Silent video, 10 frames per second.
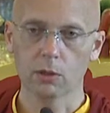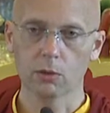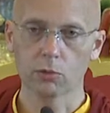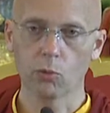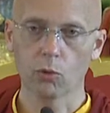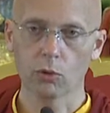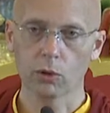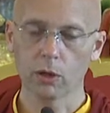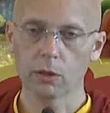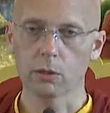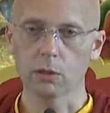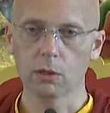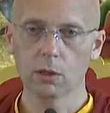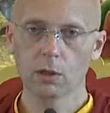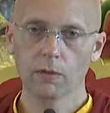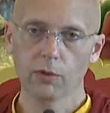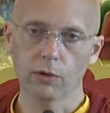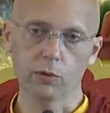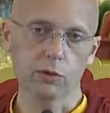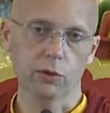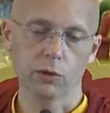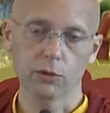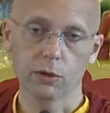It is more likely a result.